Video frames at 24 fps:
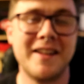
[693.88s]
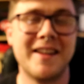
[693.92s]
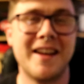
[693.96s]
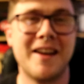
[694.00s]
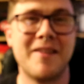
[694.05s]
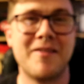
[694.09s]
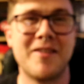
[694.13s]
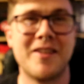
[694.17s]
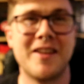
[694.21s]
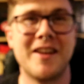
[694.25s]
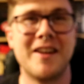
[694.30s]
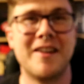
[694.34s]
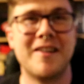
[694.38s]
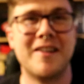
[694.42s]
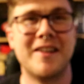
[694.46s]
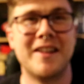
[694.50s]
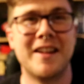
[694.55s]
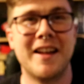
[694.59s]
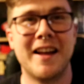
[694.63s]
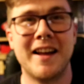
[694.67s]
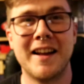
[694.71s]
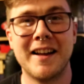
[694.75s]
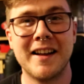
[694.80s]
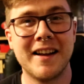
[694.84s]
deaths here and
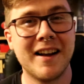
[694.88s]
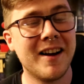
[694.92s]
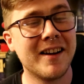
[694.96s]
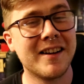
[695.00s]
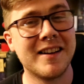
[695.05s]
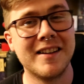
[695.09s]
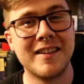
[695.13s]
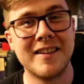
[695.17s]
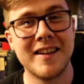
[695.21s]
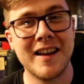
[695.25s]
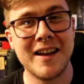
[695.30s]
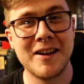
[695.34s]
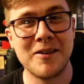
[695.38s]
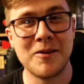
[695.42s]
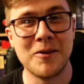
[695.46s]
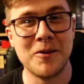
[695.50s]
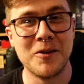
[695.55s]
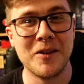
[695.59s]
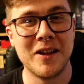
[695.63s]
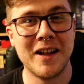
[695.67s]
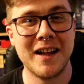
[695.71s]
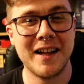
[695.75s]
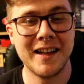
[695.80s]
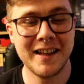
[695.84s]
there, I can take all
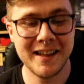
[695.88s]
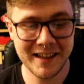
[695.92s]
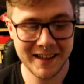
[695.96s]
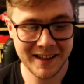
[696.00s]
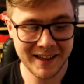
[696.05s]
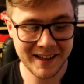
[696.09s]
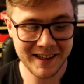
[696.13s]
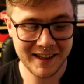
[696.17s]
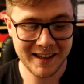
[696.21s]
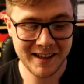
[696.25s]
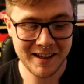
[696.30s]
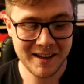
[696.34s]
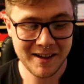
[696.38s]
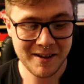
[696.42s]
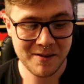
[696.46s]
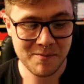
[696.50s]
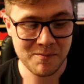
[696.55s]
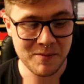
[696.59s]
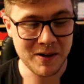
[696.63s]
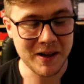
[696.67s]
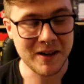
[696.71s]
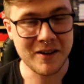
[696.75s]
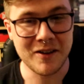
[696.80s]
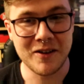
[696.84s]
that,
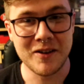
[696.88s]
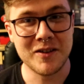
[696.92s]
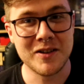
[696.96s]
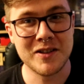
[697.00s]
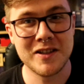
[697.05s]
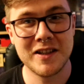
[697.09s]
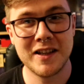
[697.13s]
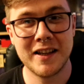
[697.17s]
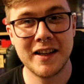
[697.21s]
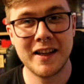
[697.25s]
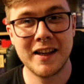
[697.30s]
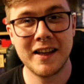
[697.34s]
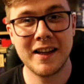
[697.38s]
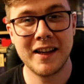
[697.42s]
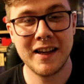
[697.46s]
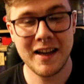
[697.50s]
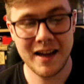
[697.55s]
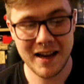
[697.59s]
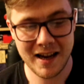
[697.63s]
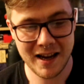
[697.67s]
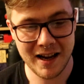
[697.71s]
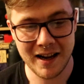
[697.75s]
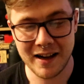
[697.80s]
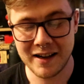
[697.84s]
because
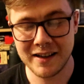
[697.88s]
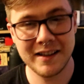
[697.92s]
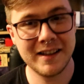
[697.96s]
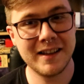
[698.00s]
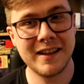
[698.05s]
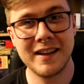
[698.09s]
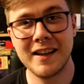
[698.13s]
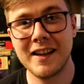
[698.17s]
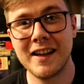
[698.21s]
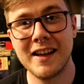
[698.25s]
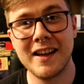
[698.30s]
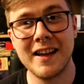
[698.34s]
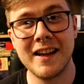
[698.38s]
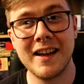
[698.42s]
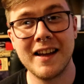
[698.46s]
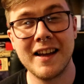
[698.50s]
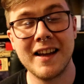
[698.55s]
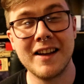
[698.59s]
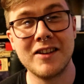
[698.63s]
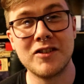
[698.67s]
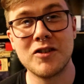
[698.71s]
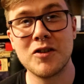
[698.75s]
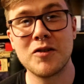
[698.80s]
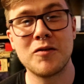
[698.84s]

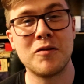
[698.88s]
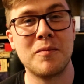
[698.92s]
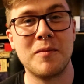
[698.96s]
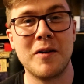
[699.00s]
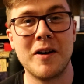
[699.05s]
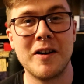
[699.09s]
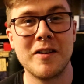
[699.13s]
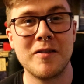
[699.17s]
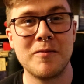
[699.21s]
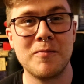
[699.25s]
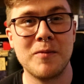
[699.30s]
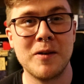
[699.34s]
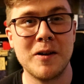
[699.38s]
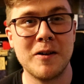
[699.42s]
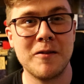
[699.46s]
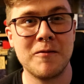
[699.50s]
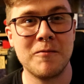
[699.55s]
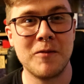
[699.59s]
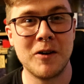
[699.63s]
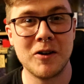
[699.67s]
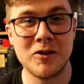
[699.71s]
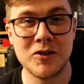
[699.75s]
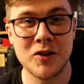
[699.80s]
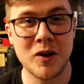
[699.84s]
it just reminds me of
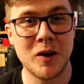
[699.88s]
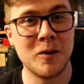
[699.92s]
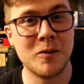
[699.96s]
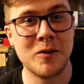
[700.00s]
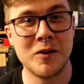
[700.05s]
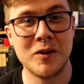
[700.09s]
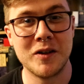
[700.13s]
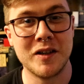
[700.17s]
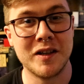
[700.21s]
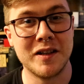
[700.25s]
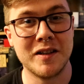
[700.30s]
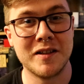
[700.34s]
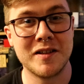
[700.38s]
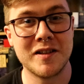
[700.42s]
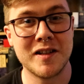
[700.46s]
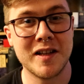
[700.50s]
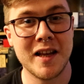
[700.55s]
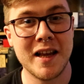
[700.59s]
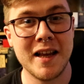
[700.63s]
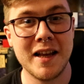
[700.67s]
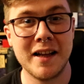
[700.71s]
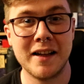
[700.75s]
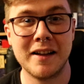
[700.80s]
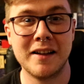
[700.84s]
my childhood and
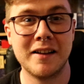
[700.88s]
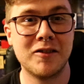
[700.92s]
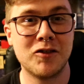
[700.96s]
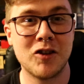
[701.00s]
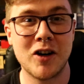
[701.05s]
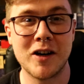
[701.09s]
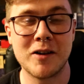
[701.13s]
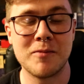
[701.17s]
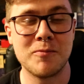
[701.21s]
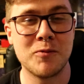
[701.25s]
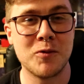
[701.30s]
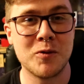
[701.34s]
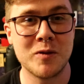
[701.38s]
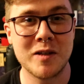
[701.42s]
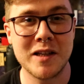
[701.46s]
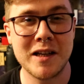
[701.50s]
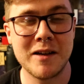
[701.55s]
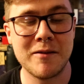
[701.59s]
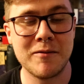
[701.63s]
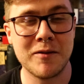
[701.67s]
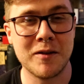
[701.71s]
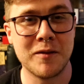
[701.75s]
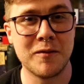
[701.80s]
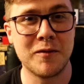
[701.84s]
seeing Dragon Ball Z
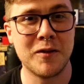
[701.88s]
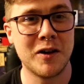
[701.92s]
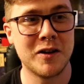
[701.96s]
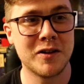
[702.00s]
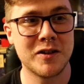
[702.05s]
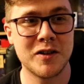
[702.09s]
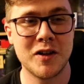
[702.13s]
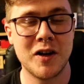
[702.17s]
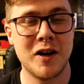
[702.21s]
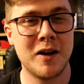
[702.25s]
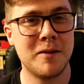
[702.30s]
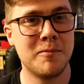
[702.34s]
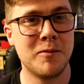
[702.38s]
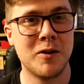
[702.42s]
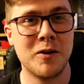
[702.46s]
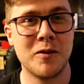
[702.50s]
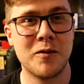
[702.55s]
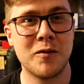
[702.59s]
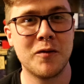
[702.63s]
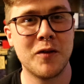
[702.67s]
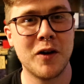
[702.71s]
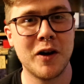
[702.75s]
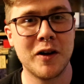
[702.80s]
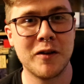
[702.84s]
for the first time.
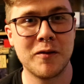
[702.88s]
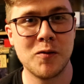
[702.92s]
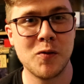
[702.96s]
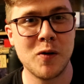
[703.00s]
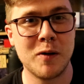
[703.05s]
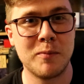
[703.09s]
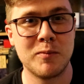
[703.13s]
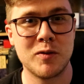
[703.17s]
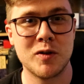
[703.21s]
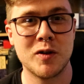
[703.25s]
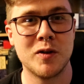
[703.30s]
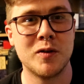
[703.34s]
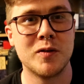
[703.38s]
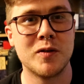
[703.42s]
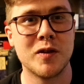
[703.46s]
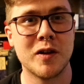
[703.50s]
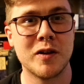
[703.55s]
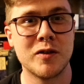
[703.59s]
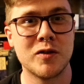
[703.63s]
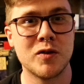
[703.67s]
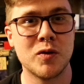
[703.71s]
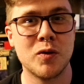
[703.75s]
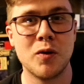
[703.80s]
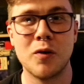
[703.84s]
Those first few episodes I
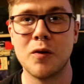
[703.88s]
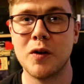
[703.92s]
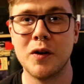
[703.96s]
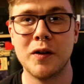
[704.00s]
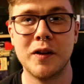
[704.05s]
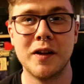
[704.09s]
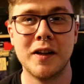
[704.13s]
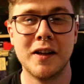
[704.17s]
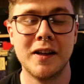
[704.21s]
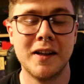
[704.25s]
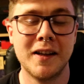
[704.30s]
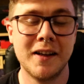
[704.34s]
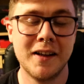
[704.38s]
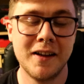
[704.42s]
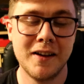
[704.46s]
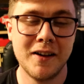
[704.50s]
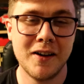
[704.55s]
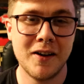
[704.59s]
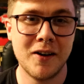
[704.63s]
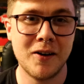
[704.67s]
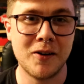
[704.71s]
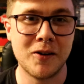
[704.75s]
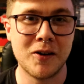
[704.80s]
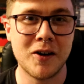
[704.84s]
saw
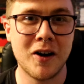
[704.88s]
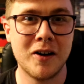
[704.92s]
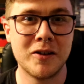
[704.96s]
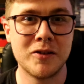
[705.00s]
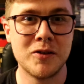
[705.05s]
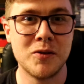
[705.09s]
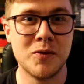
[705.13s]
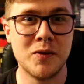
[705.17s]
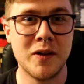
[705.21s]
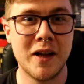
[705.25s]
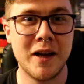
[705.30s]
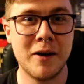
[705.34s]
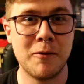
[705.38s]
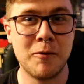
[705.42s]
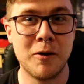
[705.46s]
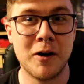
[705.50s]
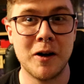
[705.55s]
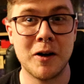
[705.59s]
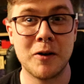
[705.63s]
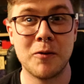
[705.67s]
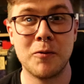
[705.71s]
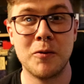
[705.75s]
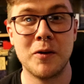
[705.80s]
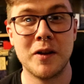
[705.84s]
on Cartoon
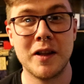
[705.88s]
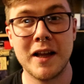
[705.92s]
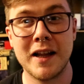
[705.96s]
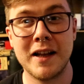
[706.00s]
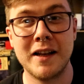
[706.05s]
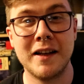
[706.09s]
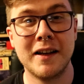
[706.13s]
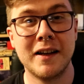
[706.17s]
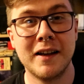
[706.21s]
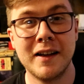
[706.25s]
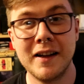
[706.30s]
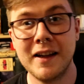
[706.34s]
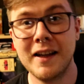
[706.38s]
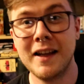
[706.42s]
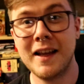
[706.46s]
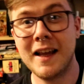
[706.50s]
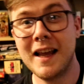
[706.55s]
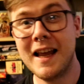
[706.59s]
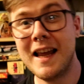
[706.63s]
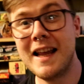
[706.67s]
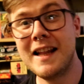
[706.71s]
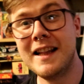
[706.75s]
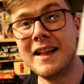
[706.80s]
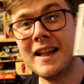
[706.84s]
Network were then
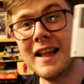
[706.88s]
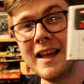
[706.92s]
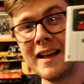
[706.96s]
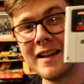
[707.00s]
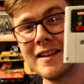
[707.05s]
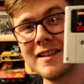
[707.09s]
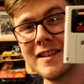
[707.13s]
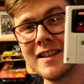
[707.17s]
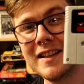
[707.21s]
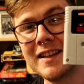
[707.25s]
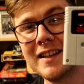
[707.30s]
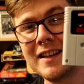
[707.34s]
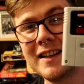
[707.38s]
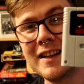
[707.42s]
in this,